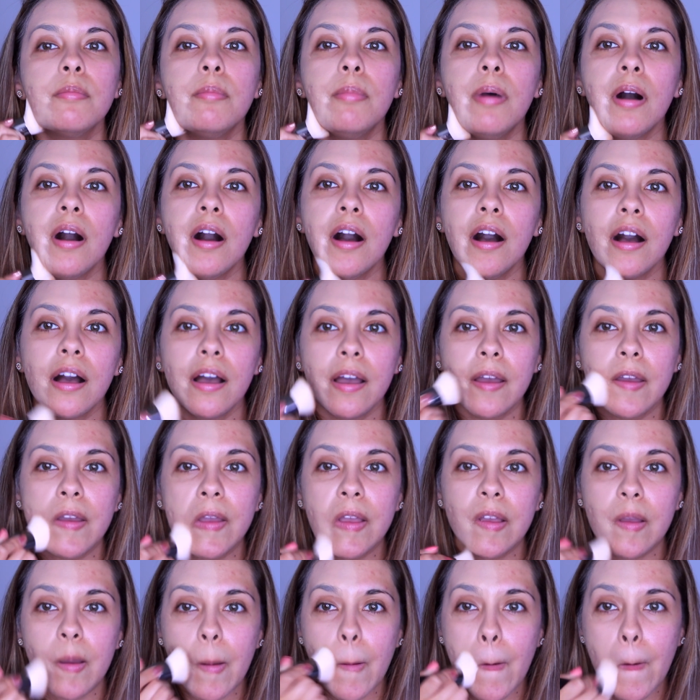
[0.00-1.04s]

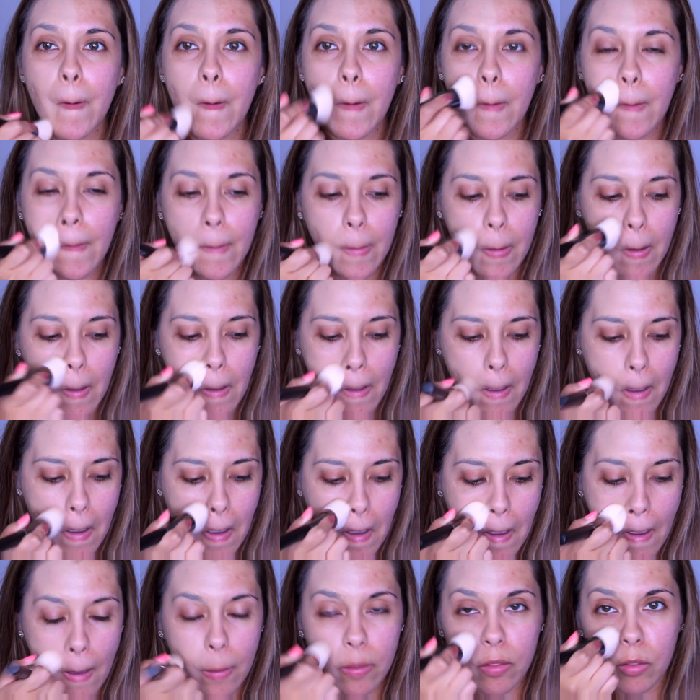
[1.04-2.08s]
by
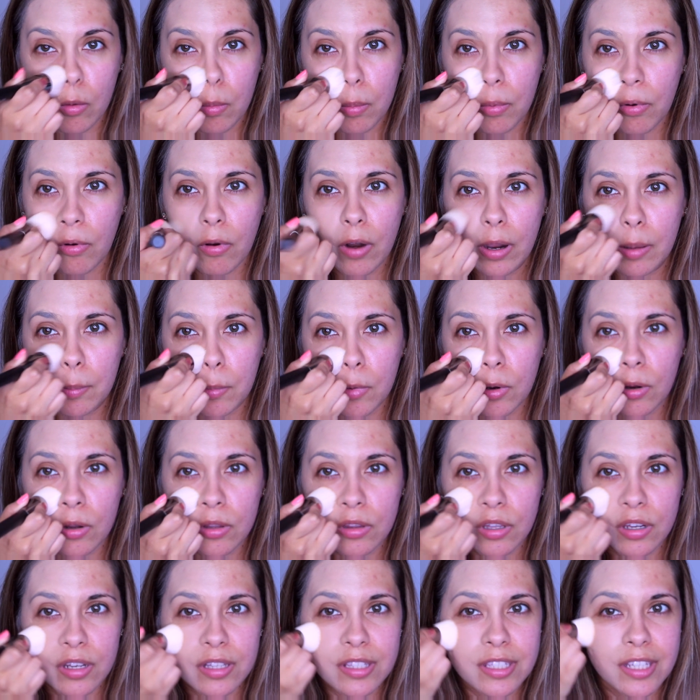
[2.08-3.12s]
the
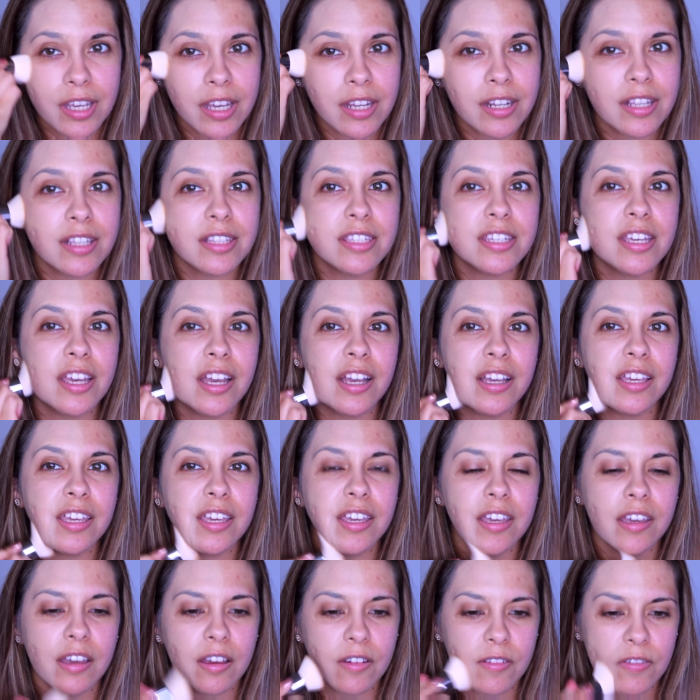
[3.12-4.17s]
primer, that is kind of tacky.